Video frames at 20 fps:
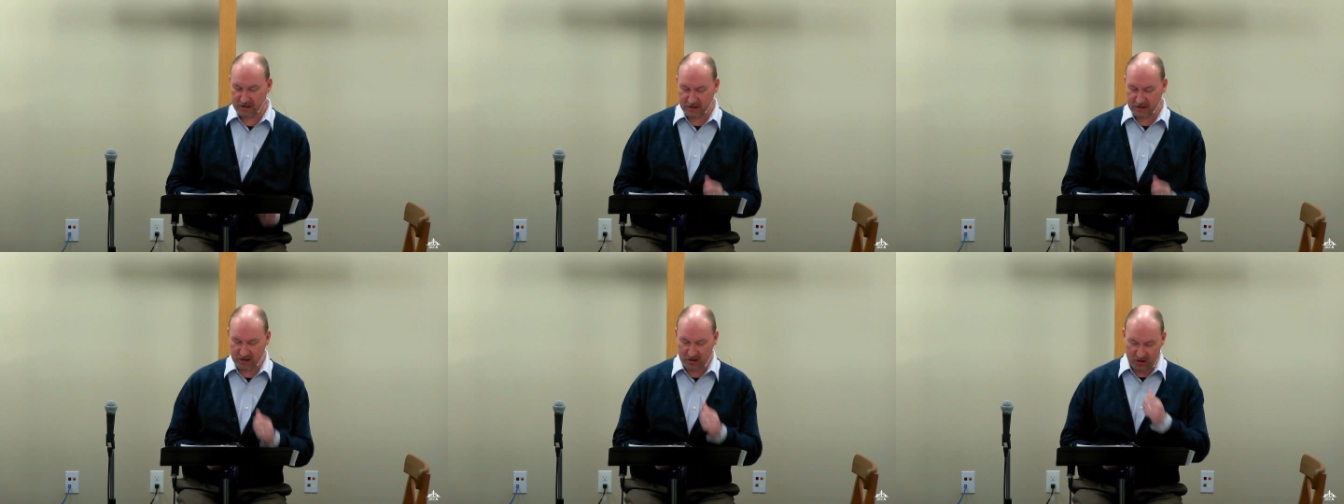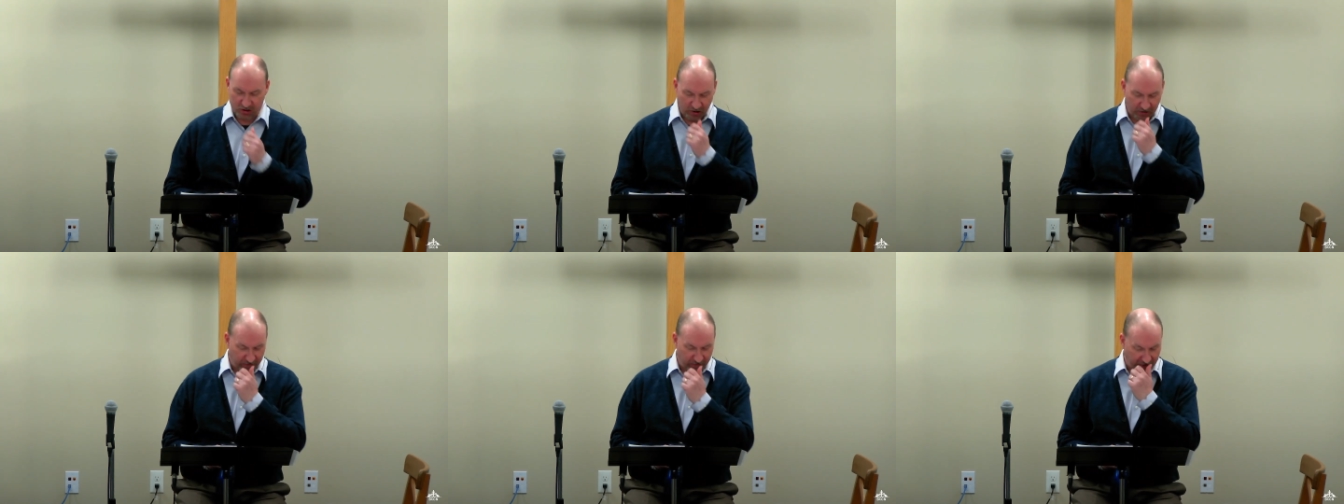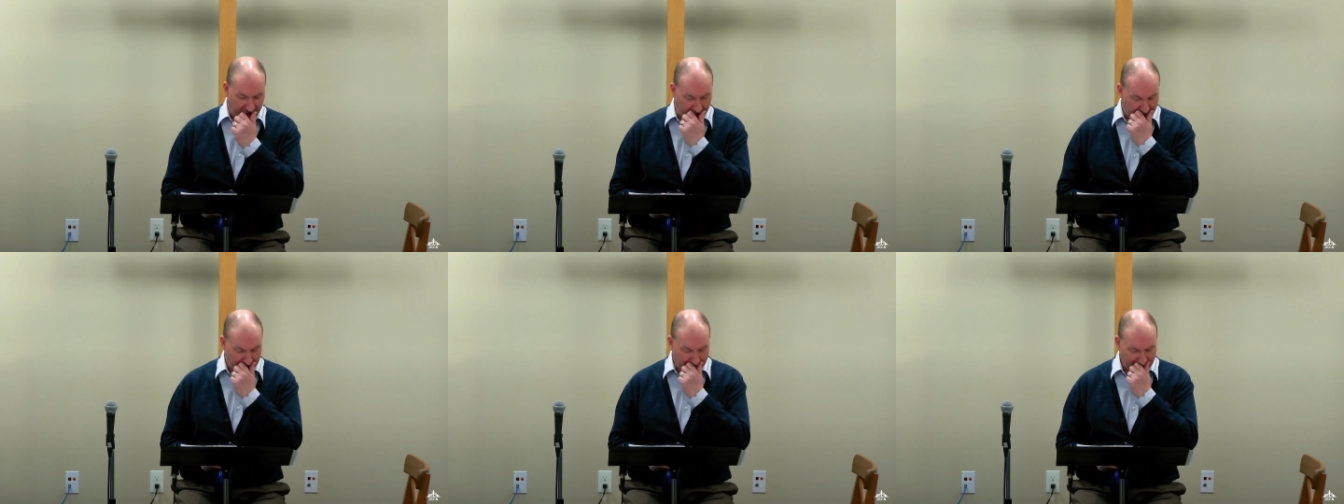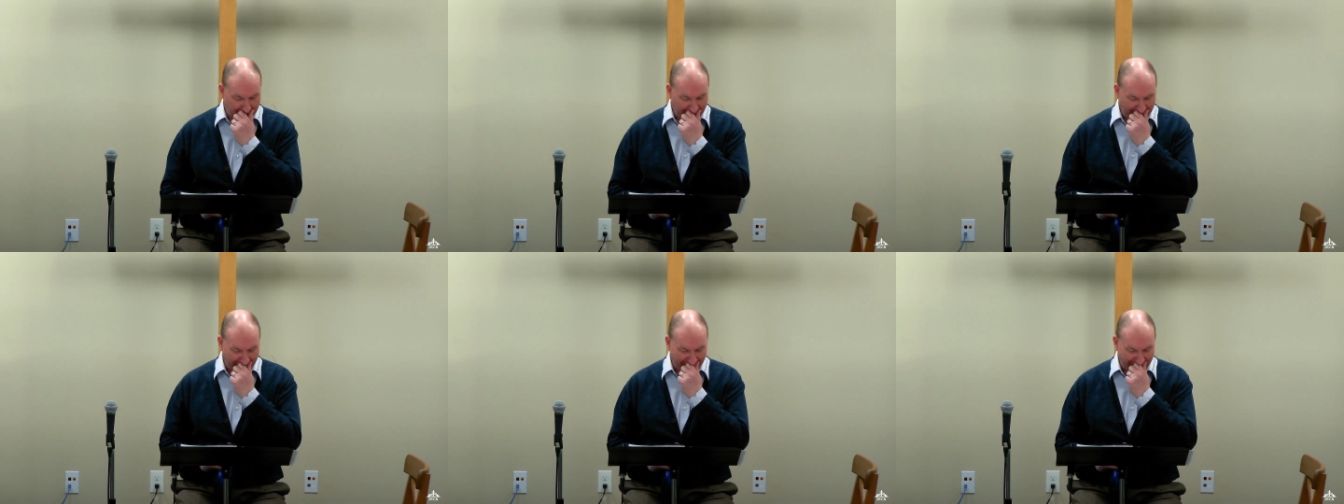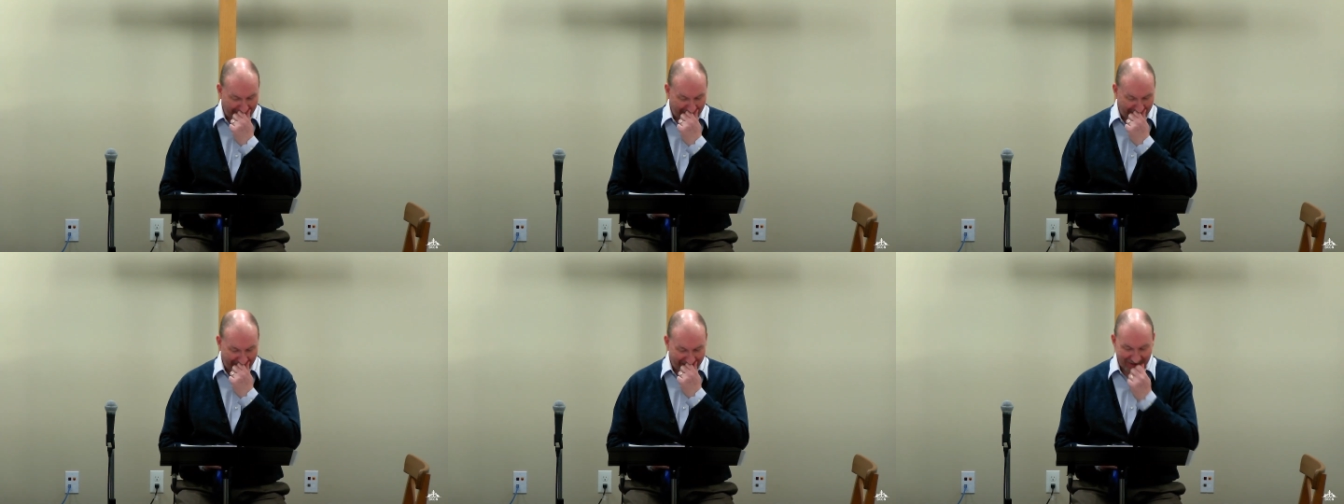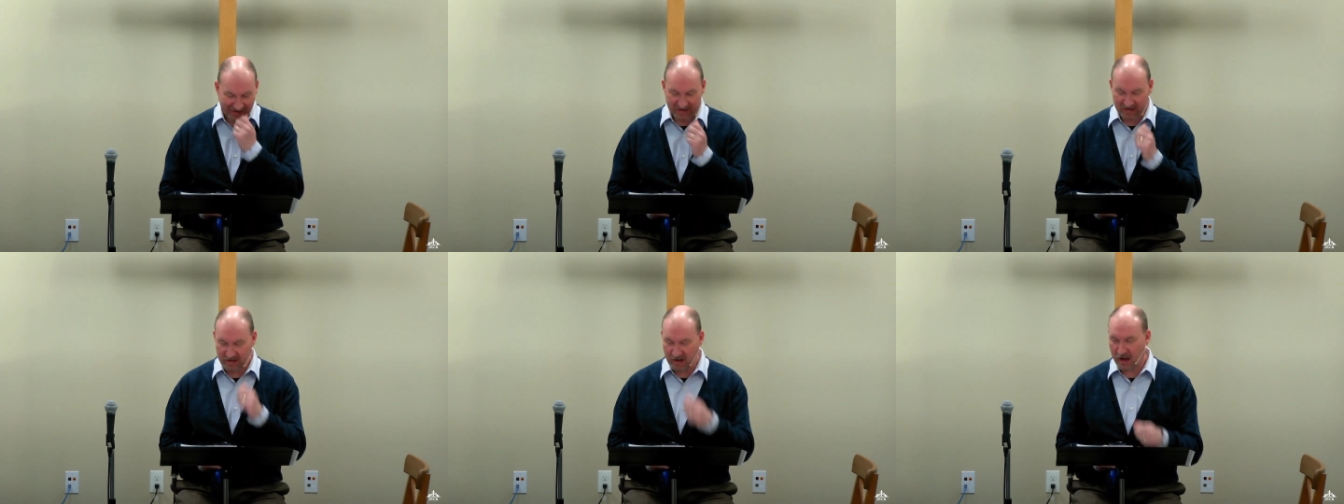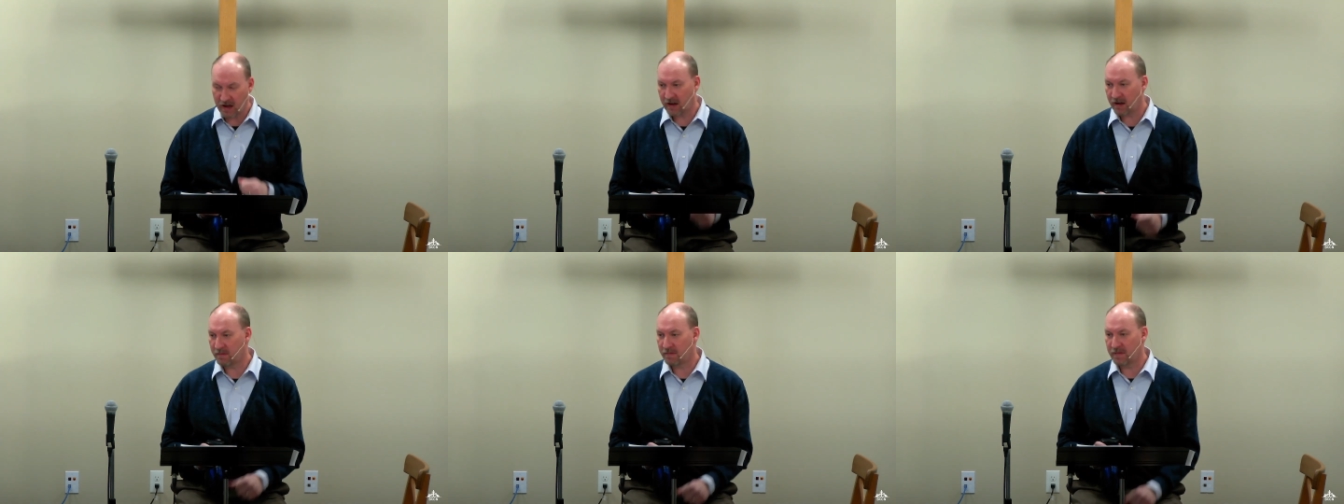the servant, does
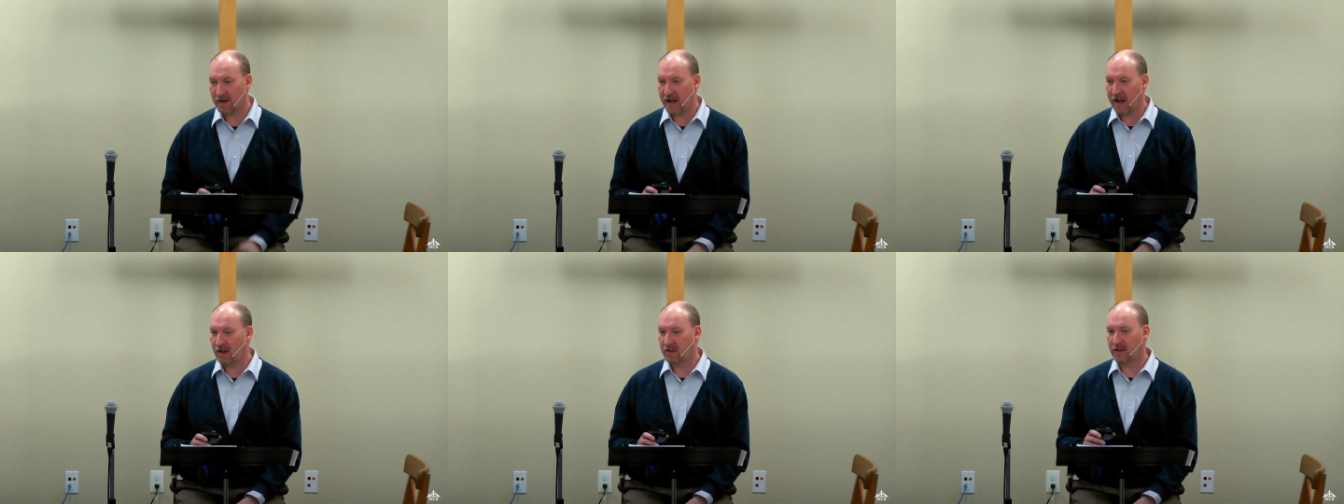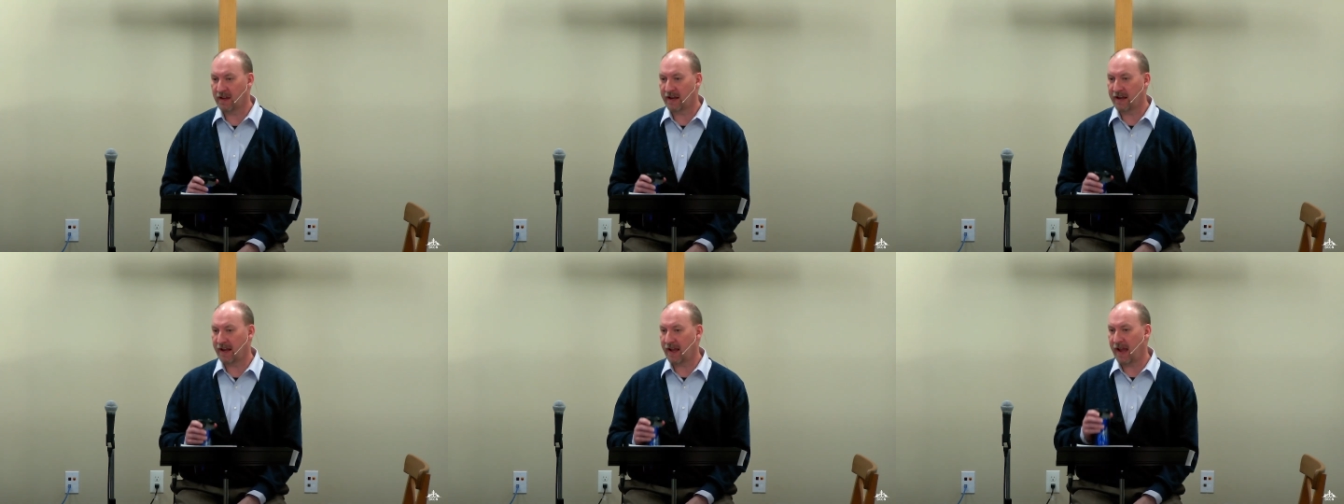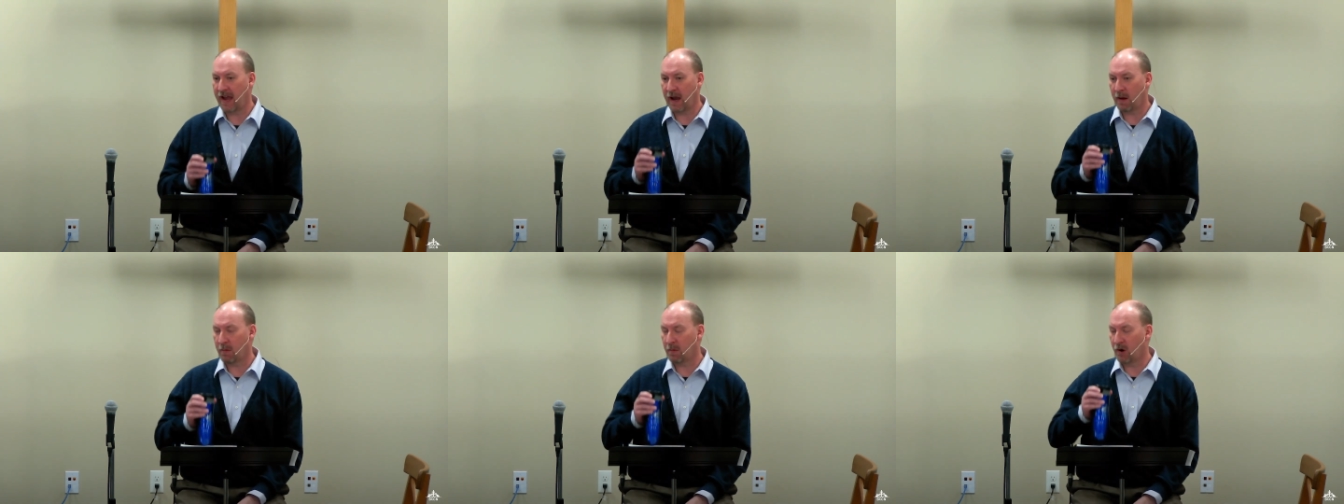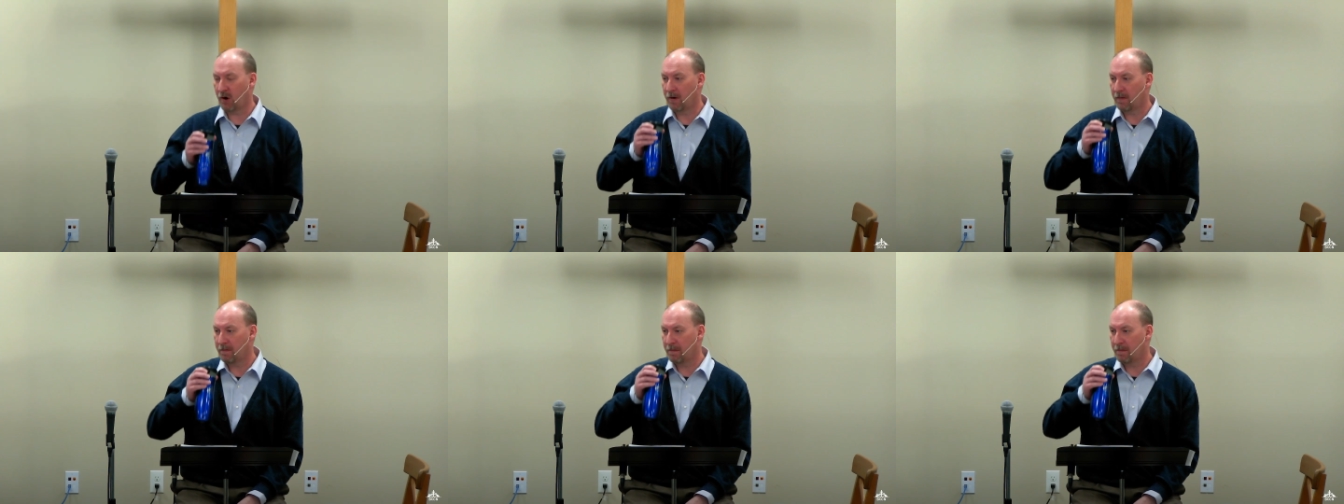not come down like a hammer.